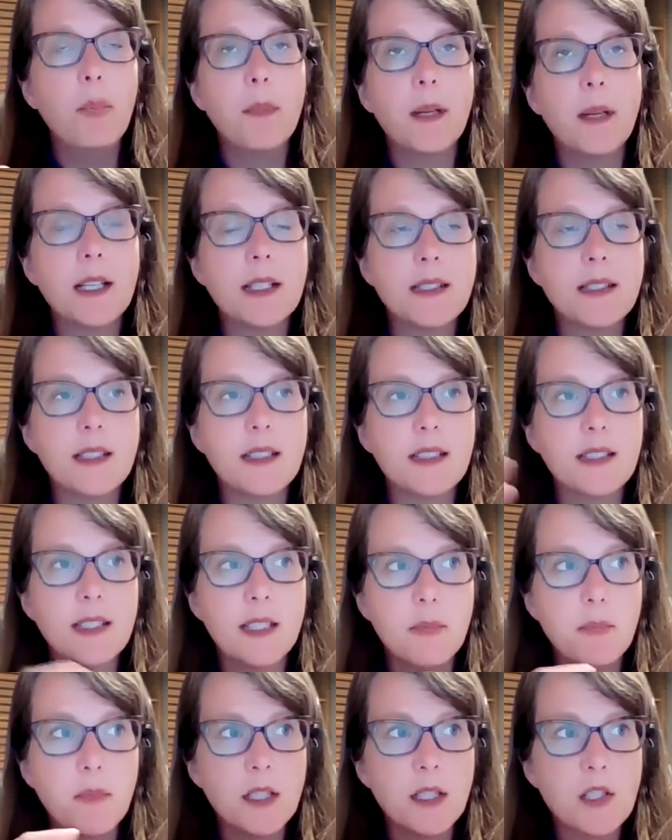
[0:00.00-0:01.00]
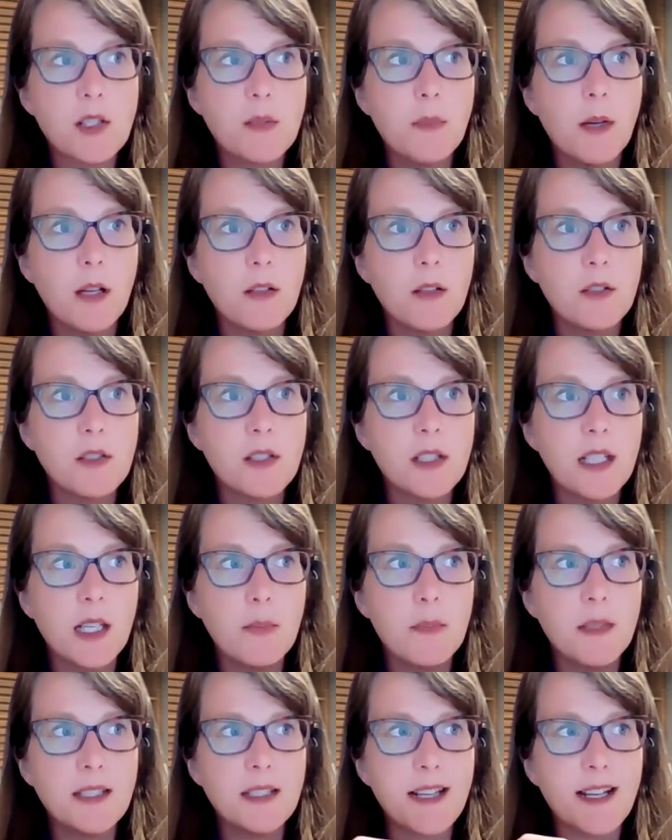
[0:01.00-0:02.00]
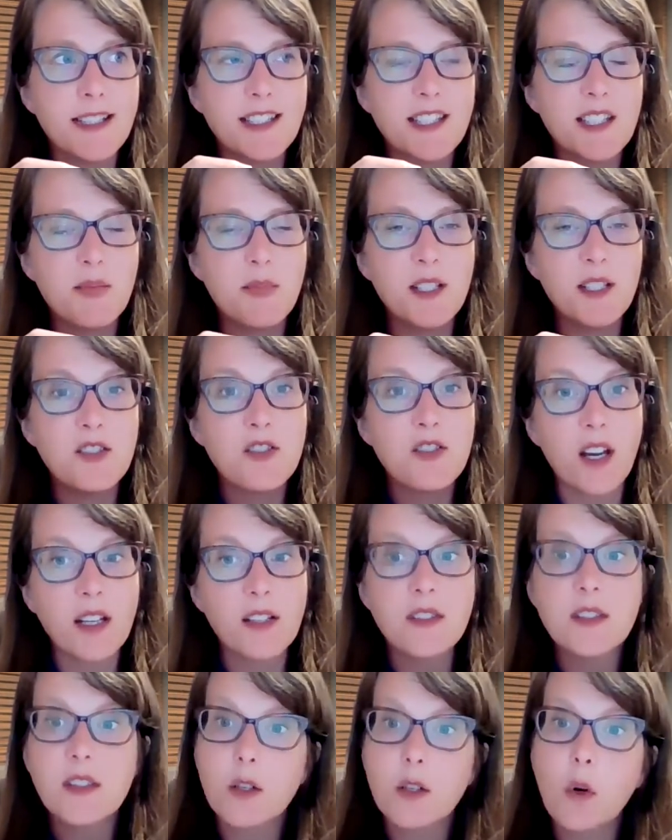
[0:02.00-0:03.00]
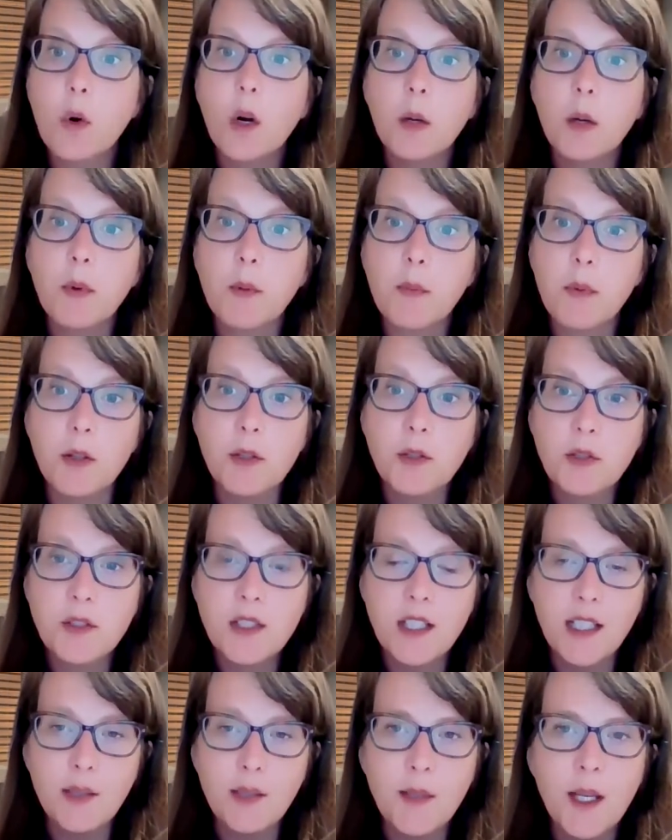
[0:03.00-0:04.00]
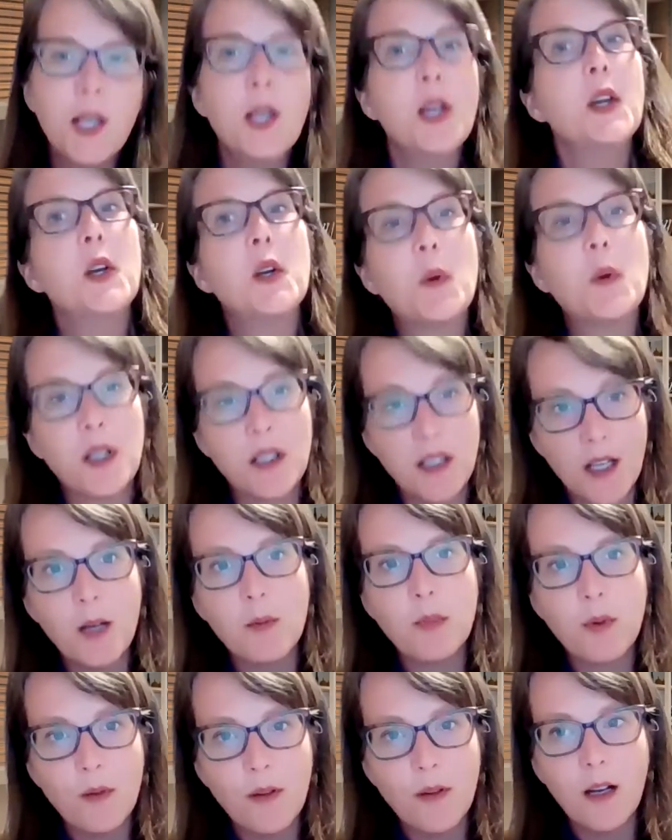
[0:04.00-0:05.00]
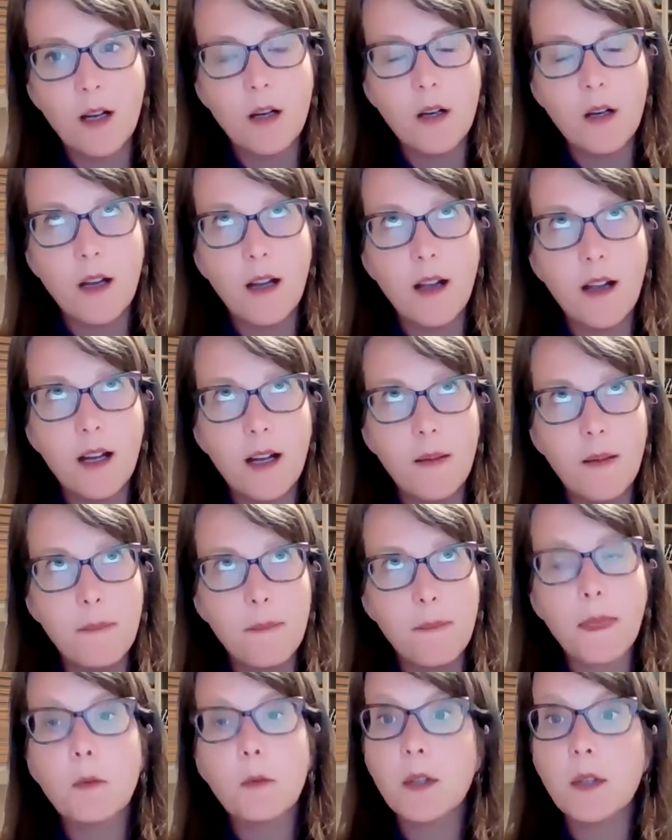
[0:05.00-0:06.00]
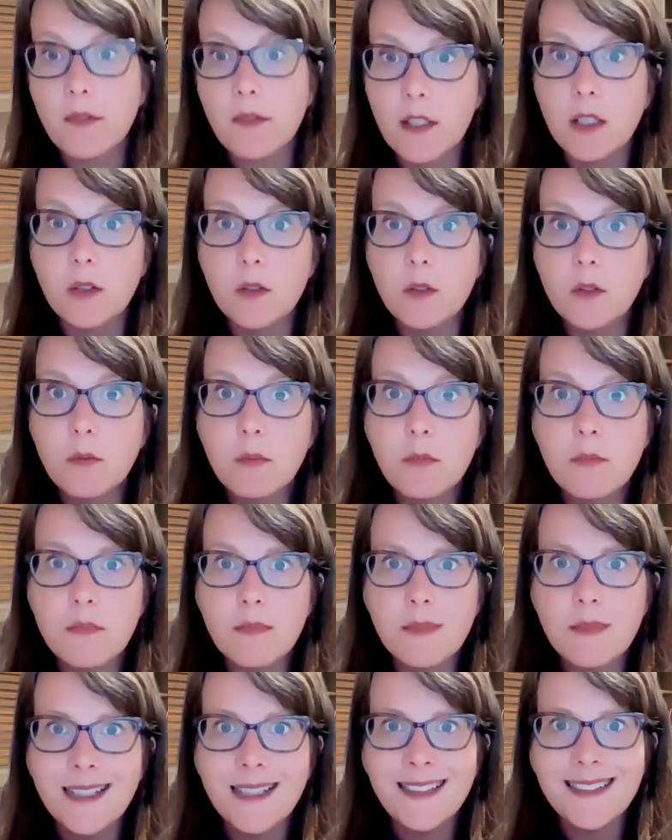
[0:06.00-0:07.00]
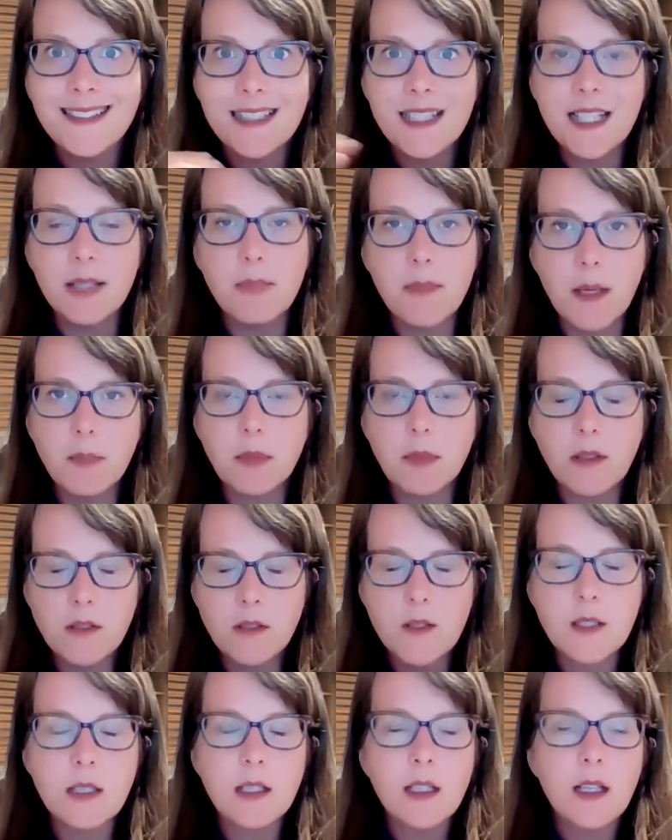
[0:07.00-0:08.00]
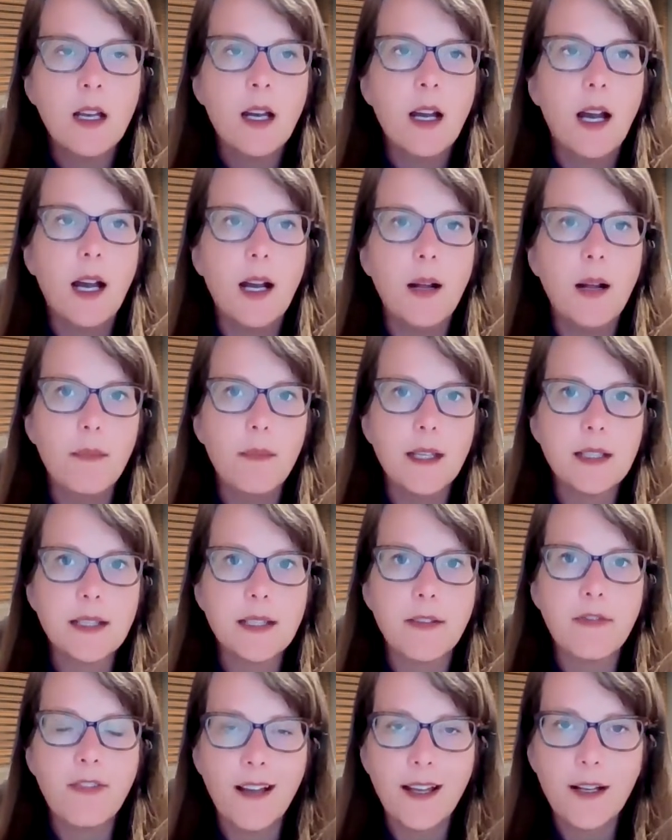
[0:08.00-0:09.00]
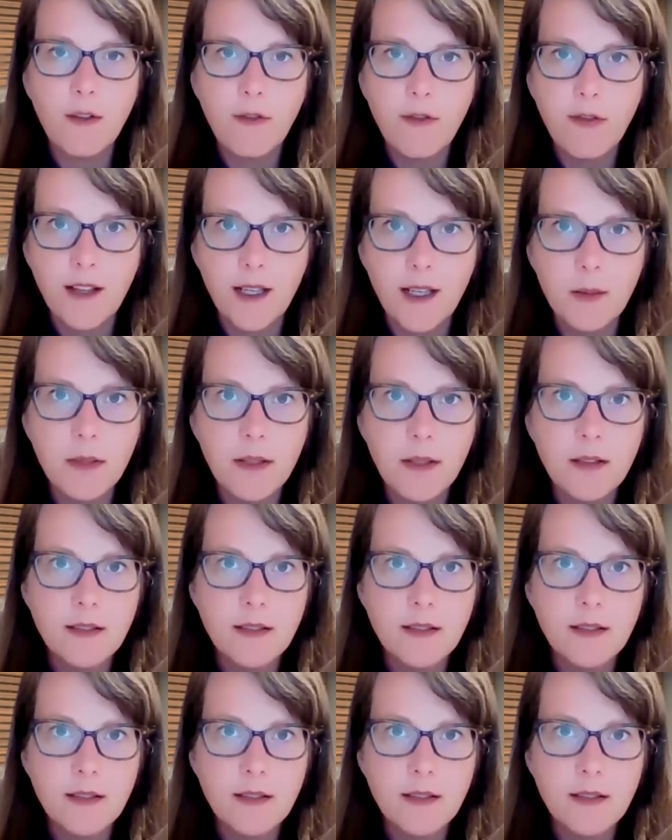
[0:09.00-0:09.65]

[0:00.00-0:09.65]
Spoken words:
because it is a much smaller team and tends to be just the core proposal team who are not review team members, is a final flip.